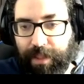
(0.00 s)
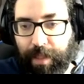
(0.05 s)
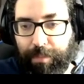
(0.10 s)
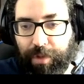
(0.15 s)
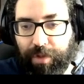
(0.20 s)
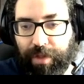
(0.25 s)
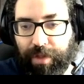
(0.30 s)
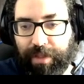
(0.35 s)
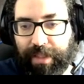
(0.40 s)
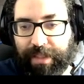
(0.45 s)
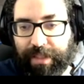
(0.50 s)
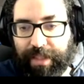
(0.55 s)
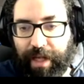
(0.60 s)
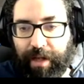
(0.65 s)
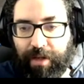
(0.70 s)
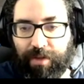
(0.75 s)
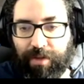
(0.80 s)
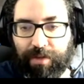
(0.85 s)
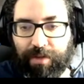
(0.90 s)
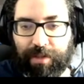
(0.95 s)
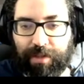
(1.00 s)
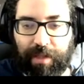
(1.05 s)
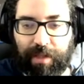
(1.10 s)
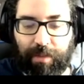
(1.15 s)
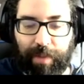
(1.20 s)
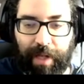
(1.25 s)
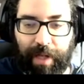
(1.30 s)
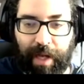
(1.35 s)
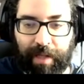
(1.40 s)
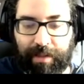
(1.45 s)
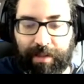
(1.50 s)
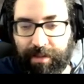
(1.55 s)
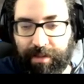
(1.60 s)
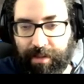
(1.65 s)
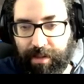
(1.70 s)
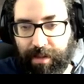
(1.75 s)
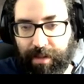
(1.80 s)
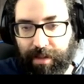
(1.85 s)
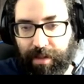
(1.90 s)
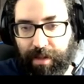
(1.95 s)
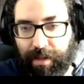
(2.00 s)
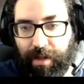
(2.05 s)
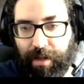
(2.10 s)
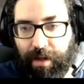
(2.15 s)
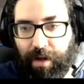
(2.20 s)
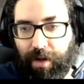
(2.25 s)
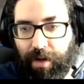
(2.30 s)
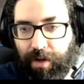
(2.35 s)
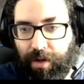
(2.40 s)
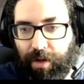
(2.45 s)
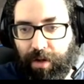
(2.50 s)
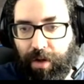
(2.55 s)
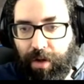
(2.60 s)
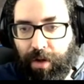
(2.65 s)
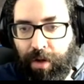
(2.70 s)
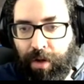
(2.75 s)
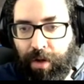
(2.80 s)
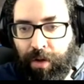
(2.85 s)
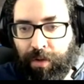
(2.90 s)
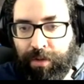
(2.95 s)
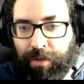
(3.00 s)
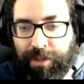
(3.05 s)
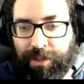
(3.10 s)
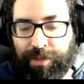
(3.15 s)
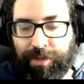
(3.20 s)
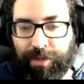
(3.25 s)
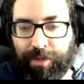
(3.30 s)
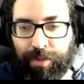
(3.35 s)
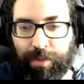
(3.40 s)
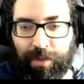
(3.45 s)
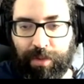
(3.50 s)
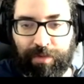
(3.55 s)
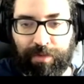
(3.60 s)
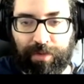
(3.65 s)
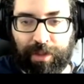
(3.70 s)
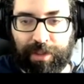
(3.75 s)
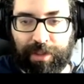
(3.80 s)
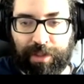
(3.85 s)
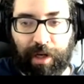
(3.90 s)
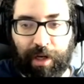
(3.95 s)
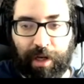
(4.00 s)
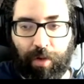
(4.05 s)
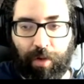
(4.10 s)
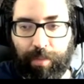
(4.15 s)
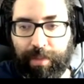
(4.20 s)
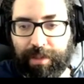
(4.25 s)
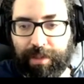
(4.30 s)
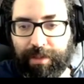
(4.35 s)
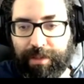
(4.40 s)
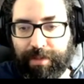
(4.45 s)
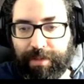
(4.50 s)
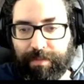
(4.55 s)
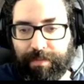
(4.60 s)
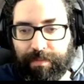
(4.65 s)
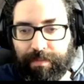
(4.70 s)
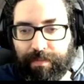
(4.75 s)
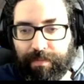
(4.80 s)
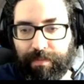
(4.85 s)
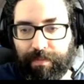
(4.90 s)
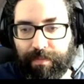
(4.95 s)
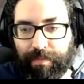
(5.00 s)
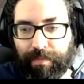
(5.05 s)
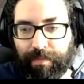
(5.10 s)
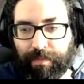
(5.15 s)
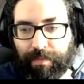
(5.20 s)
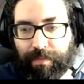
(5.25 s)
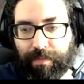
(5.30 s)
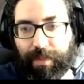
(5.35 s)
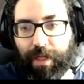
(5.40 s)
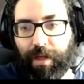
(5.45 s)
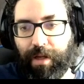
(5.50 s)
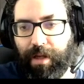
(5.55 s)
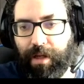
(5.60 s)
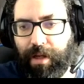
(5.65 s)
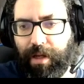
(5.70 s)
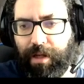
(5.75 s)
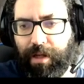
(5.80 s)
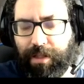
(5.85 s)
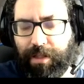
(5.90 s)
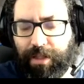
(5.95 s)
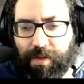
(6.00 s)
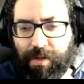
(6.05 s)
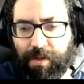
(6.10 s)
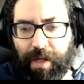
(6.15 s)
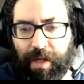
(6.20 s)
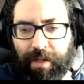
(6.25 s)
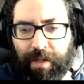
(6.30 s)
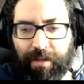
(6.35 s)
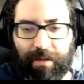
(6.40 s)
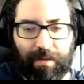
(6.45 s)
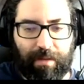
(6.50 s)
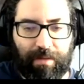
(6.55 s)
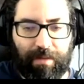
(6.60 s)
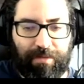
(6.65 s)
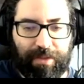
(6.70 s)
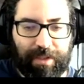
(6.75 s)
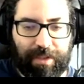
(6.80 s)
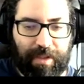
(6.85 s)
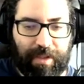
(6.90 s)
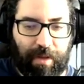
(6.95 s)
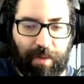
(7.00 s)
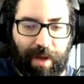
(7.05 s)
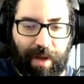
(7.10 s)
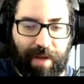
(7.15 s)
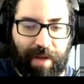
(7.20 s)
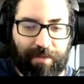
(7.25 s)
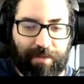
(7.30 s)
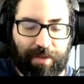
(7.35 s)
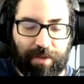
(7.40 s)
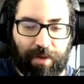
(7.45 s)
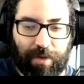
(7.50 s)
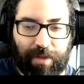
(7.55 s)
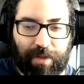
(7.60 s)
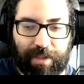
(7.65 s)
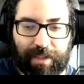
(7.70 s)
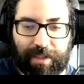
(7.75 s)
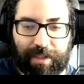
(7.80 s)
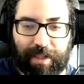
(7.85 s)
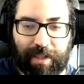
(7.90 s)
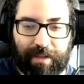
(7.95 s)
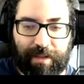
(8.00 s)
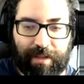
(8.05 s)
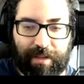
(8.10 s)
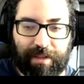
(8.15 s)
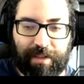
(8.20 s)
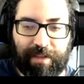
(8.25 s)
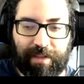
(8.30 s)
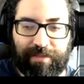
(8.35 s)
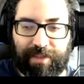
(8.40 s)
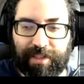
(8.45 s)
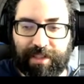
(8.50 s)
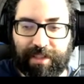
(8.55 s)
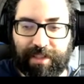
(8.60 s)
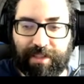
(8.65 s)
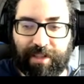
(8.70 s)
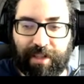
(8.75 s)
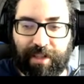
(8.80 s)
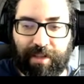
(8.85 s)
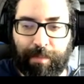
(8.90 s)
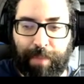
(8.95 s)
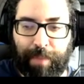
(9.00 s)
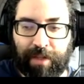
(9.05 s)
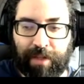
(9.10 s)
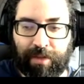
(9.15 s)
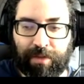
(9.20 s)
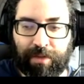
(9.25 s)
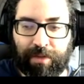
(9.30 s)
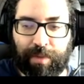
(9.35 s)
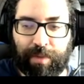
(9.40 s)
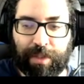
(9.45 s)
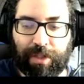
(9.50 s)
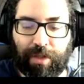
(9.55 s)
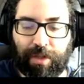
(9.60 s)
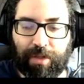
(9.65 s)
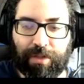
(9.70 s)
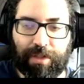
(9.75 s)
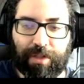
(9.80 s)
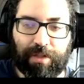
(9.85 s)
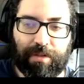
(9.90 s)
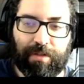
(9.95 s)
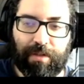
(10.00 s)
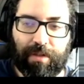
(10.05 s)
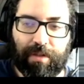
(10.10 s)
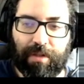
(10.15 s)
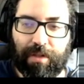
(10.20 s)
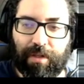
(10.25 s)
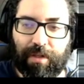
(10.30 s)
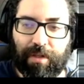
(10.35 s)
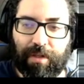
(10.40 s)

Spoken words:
Brill-Noether cycles that we get on these two different Jacobians. So, and the first thing we have to notice that this difference does not depend on the resolution,